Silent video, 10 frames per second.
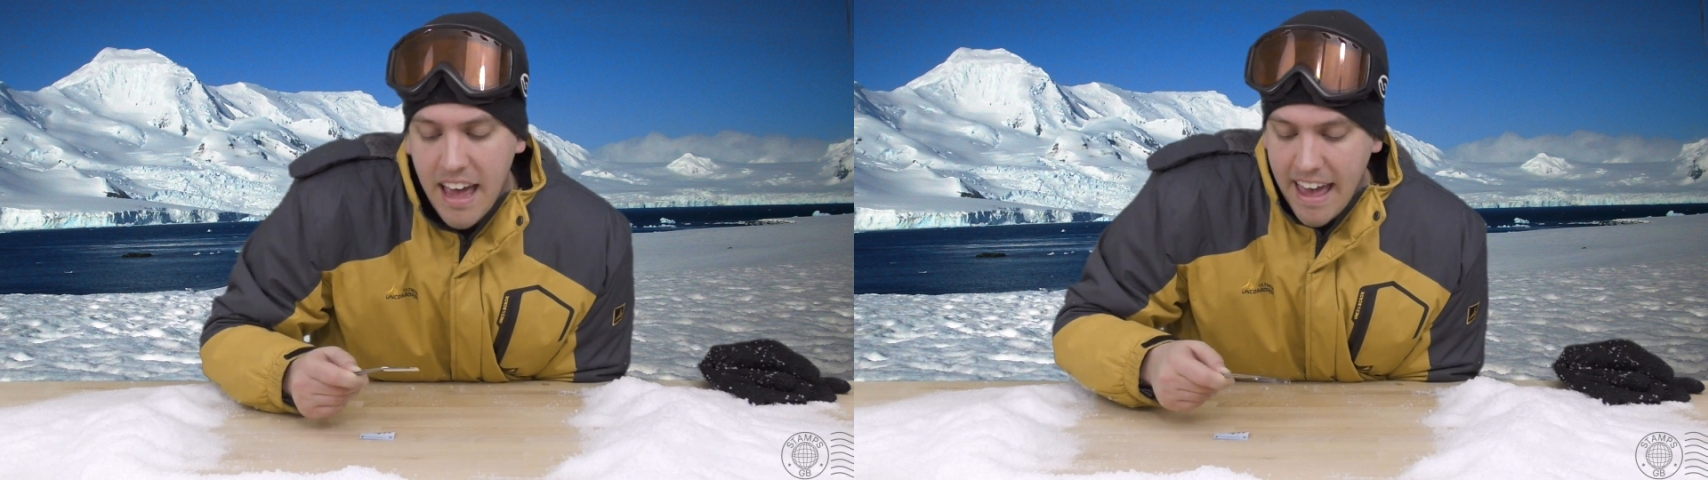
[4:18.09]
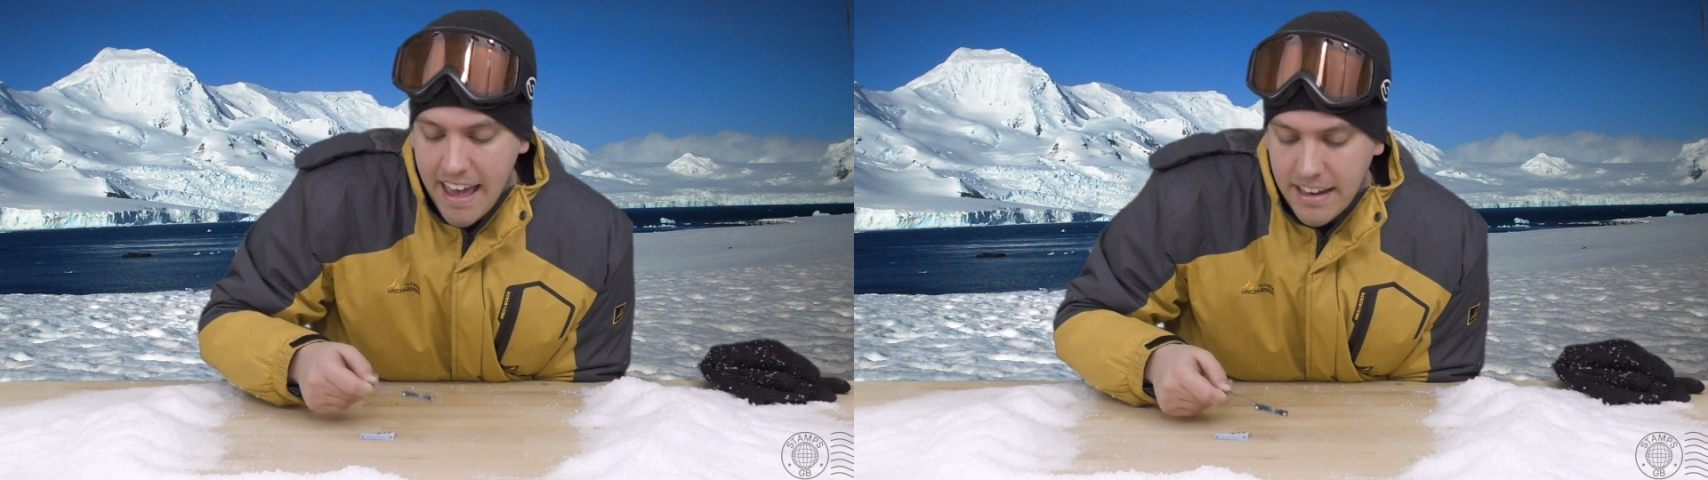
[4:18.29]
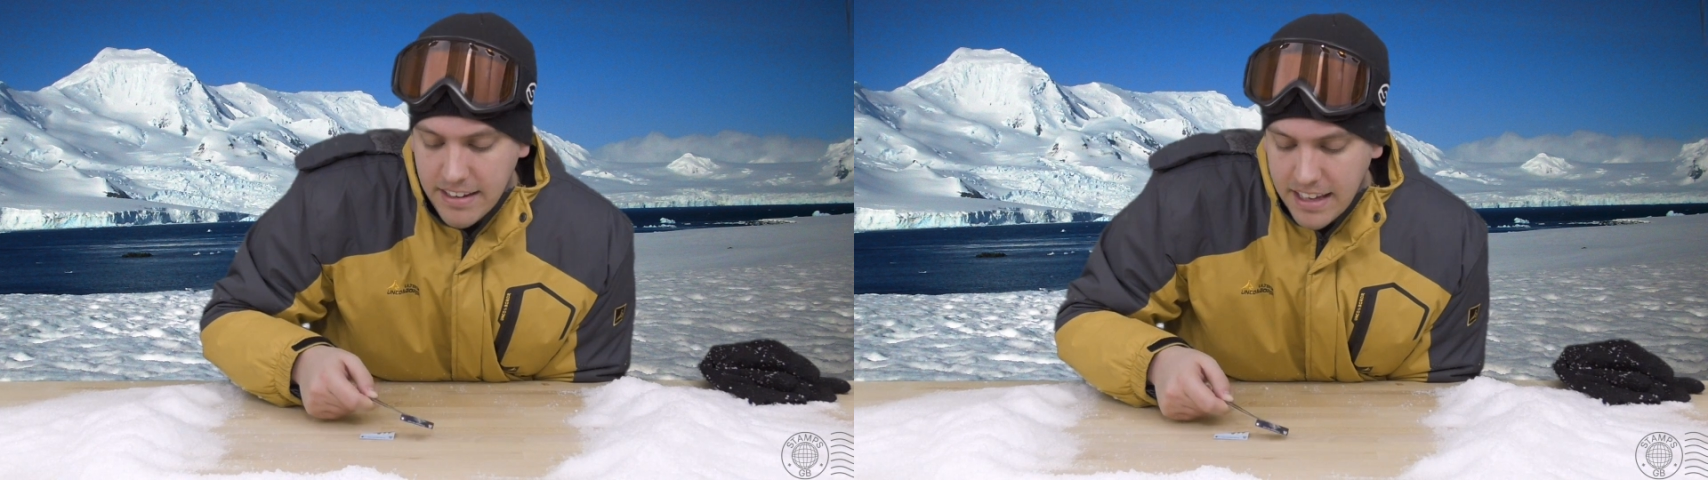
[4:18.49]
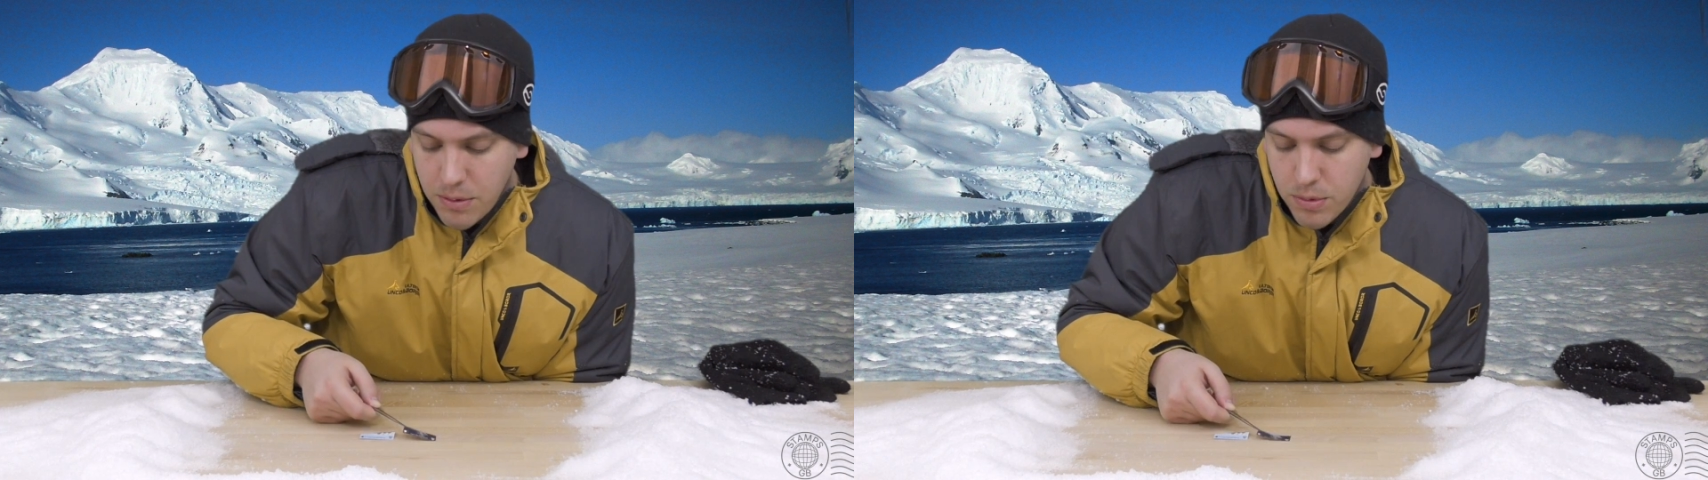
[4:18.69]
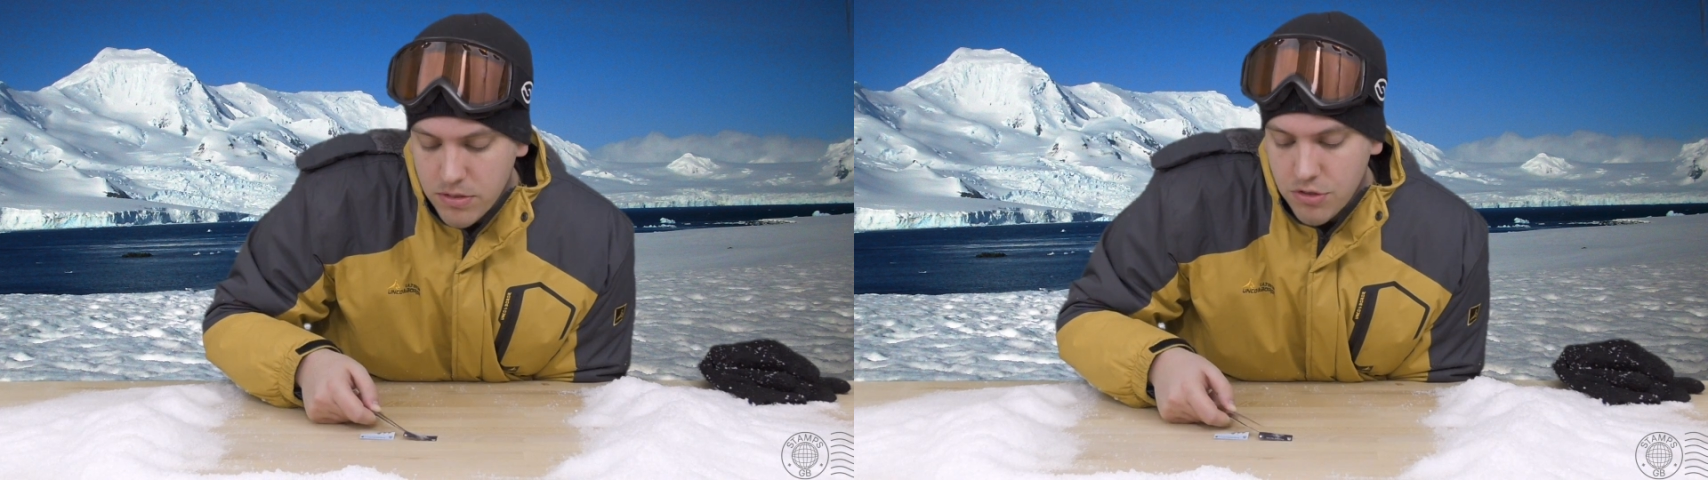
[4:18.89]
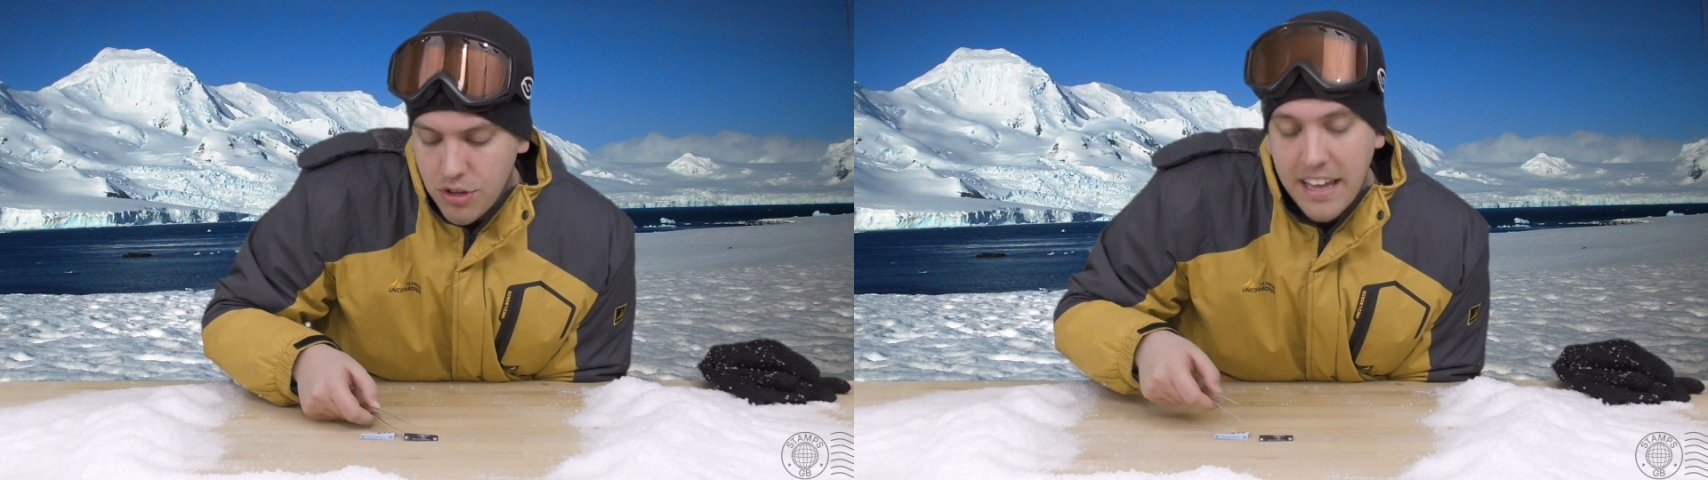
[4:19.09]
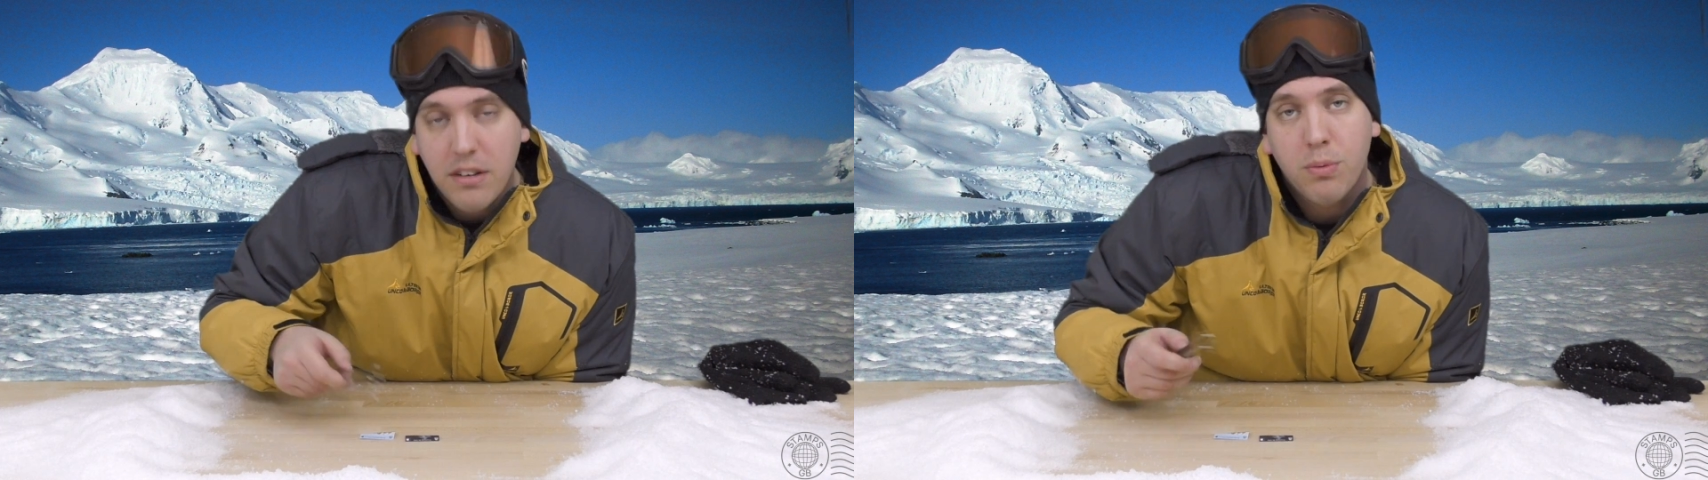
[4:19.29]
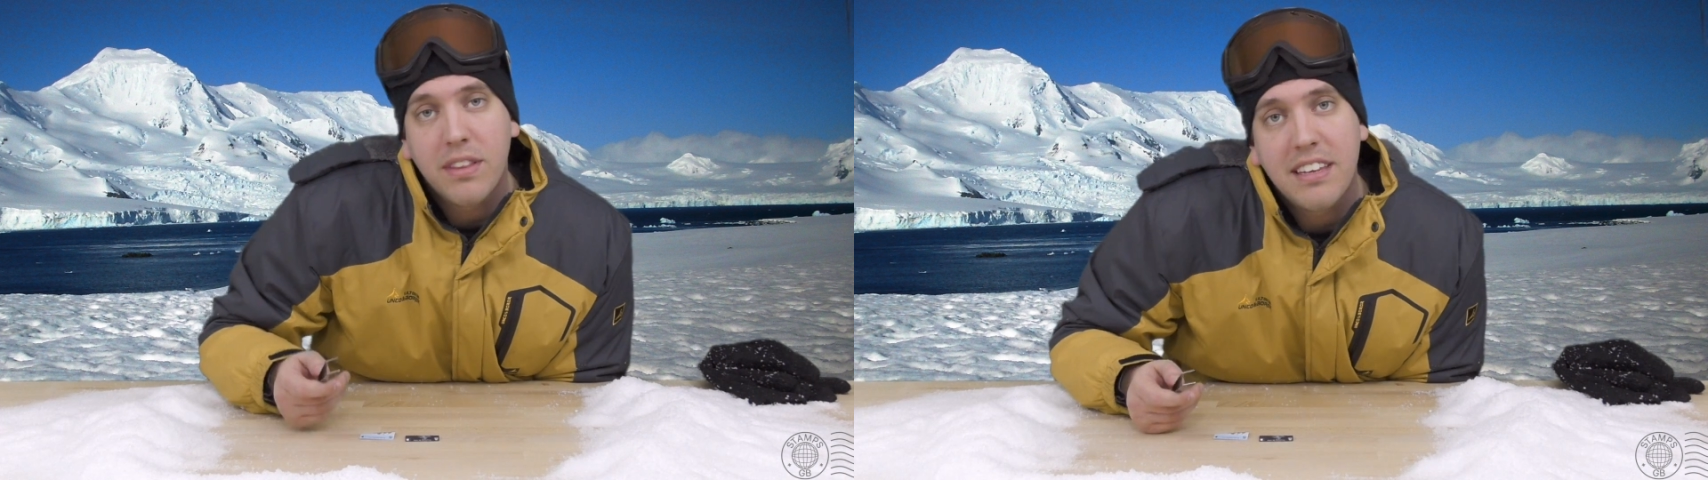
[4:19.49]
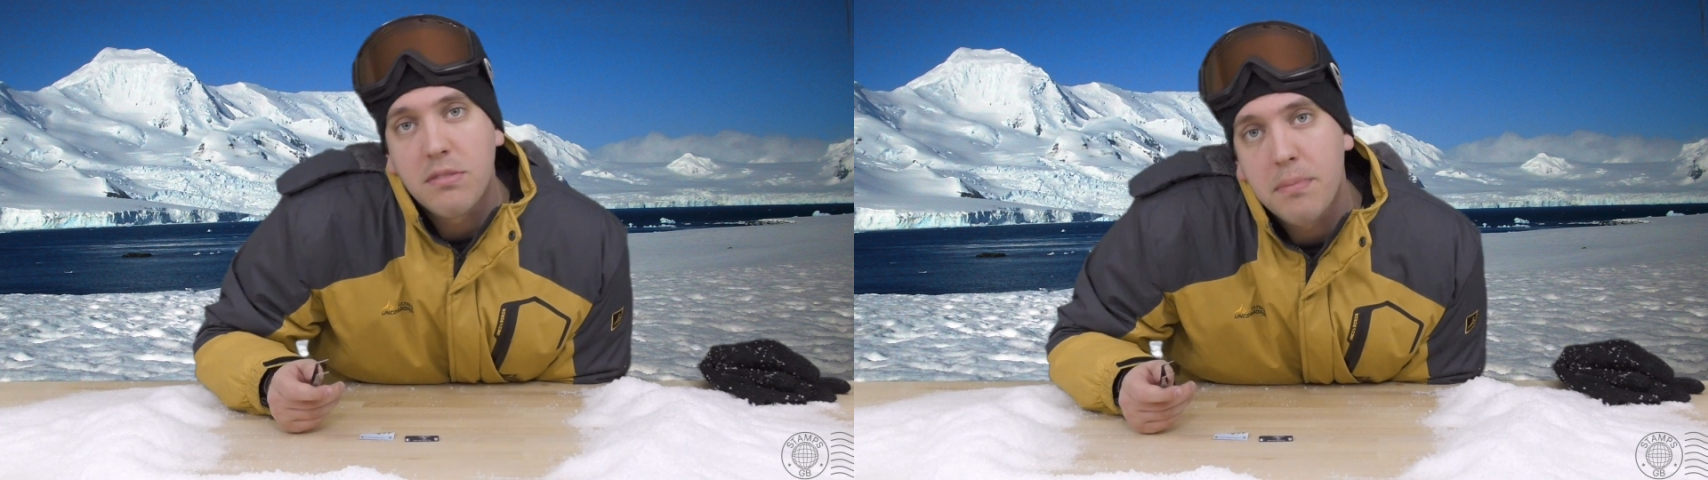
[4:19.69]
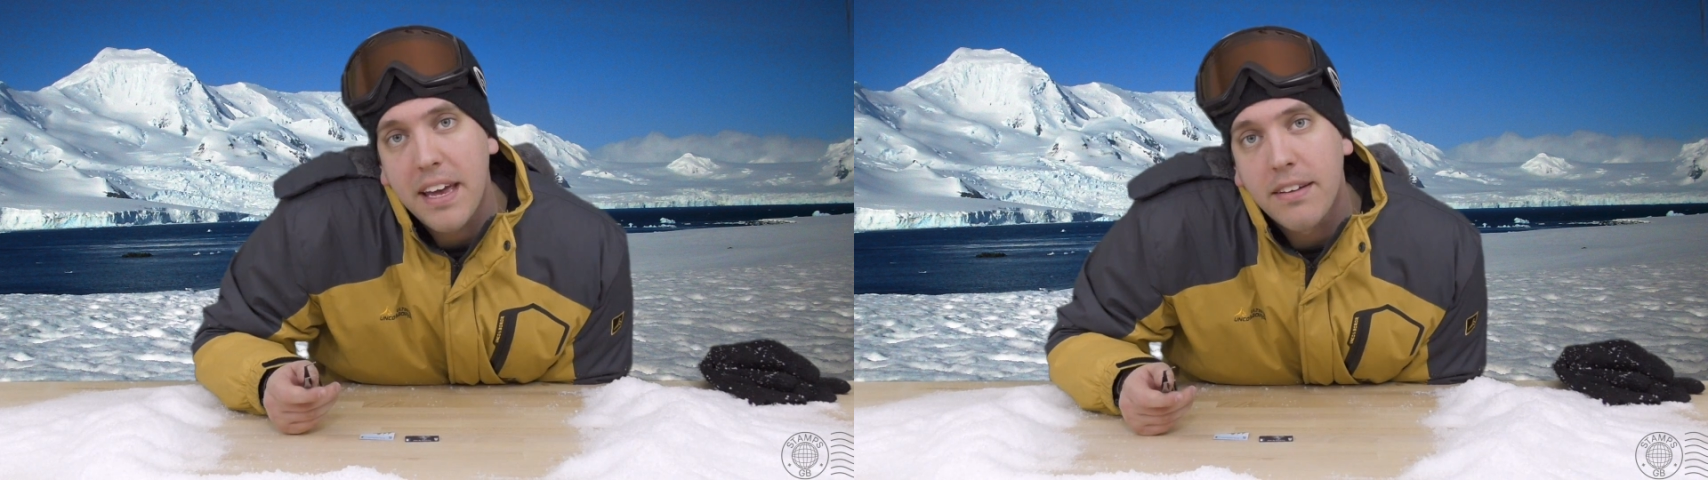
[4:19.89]
and he was stranded with
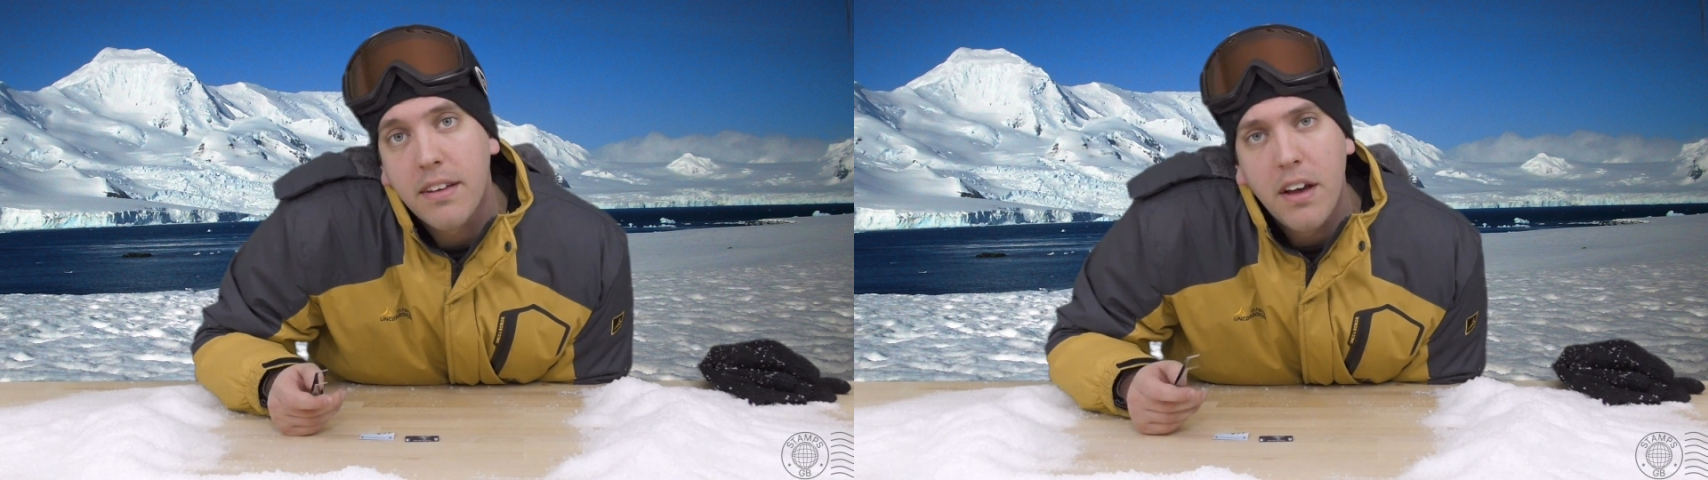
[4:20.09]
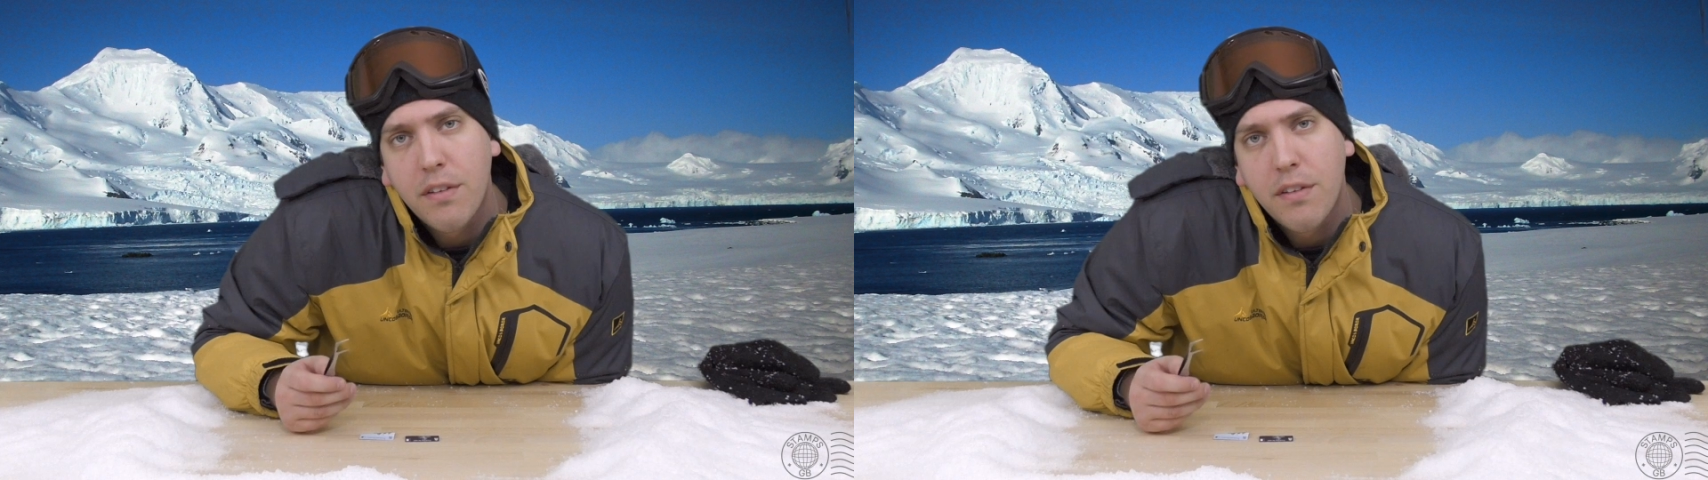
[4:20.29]
his men